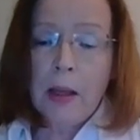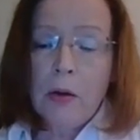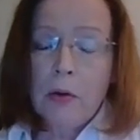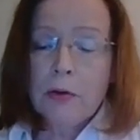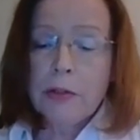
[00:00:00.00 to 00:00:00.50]

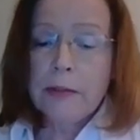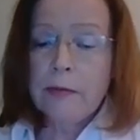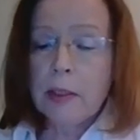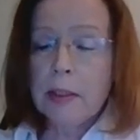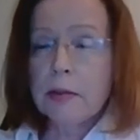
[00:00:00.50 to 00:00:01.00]
on
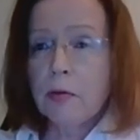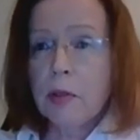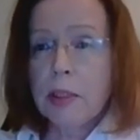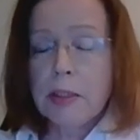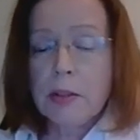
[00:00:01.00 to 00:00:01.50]
different
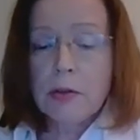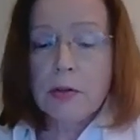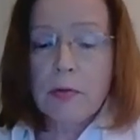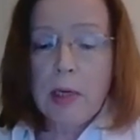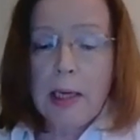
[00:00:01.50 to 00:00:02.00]

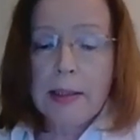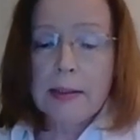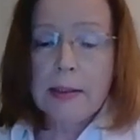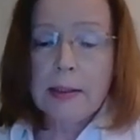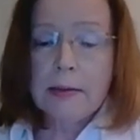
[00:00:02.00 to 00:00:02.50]

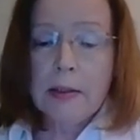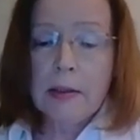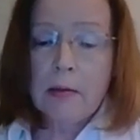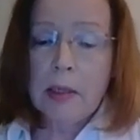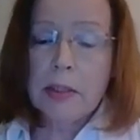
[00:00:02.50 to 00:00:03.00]
research-related
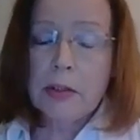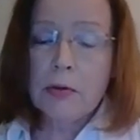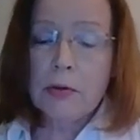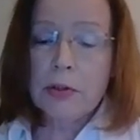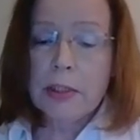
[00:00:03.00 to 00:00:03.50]

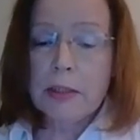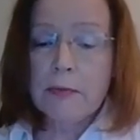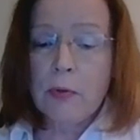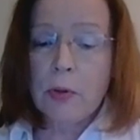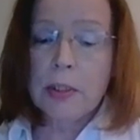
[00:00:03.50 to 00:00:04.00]

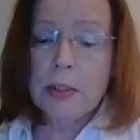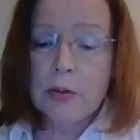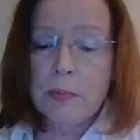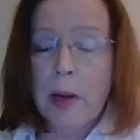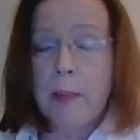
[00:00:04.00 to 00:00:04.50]
resources, for
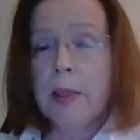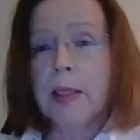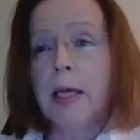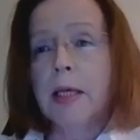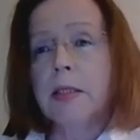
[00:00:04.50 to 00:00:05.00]
instance,
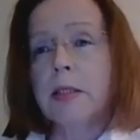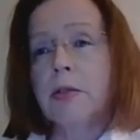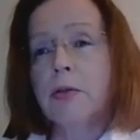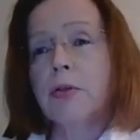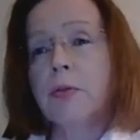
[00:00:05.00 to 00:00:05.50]

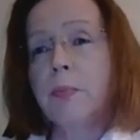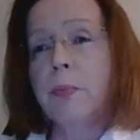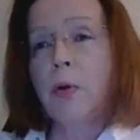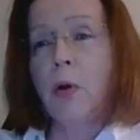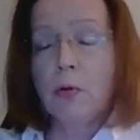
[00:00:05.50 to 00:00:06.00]
publications,
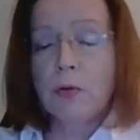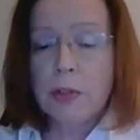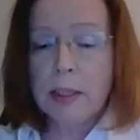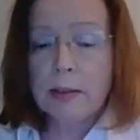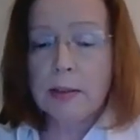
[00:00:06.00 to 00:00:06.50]

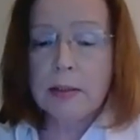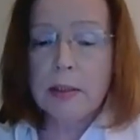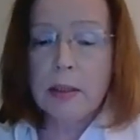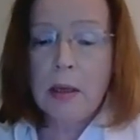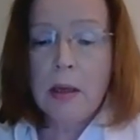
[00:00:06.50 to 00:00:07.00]

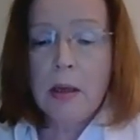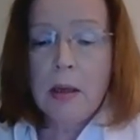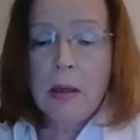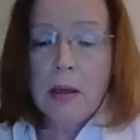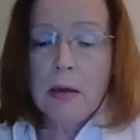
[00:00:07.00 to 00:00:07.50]
projects,
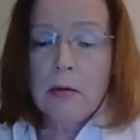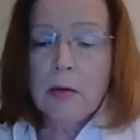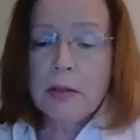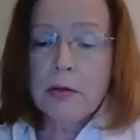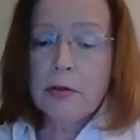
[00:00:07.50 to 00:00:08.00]

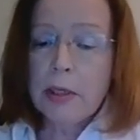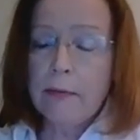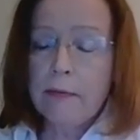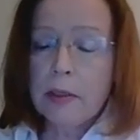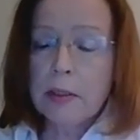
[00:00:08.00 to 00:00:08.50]
research
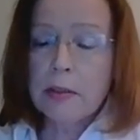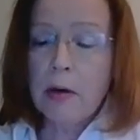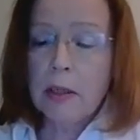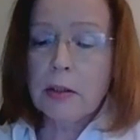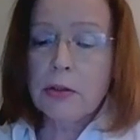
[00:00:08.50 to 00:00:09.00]

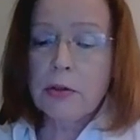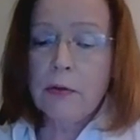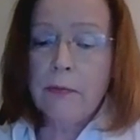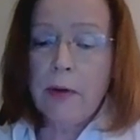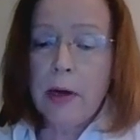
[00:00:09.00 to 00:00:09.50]

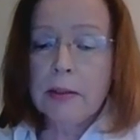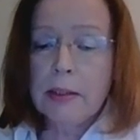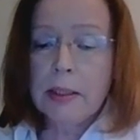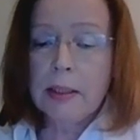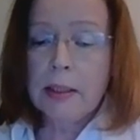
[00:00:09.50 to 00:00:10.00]
infrastructure,
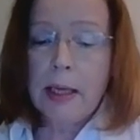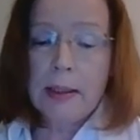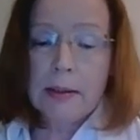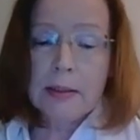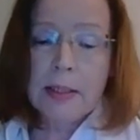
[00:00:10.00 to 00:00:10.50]
funding,
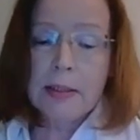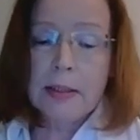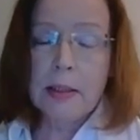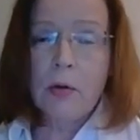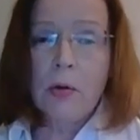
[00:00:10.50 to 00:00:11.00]

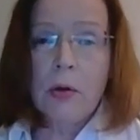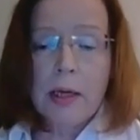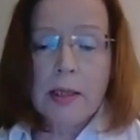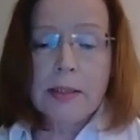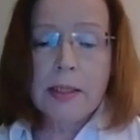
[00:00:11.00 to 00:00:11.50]
datasets, and
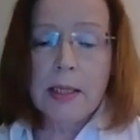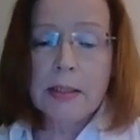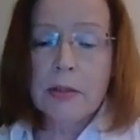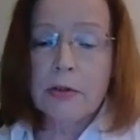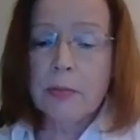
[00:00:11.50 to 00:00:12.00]

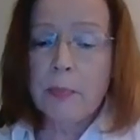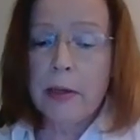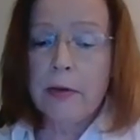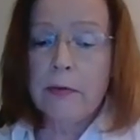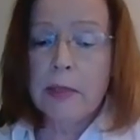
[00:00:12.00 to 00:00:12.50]
organizations
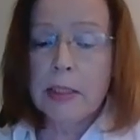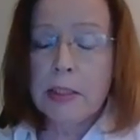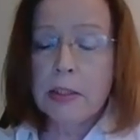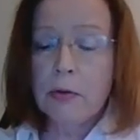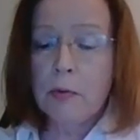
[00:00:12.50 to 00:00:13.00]
by the
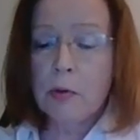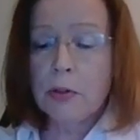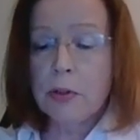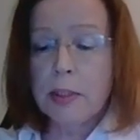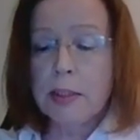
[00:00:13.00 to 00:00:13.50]
Finnish
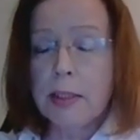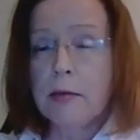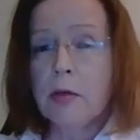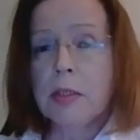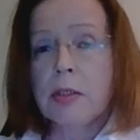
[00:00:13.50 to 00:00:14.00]
universities
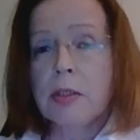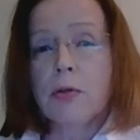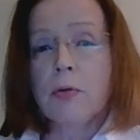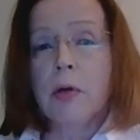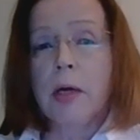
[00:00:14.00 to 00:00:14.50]
and
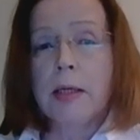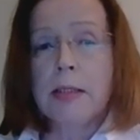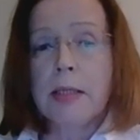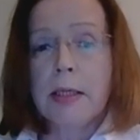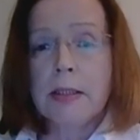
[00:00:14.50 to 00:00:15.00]
research
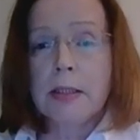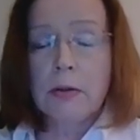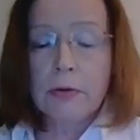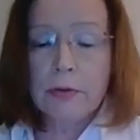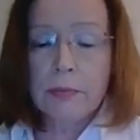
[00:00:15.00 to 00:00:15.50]

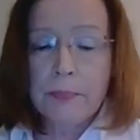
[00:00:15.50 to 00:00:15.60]
organizations.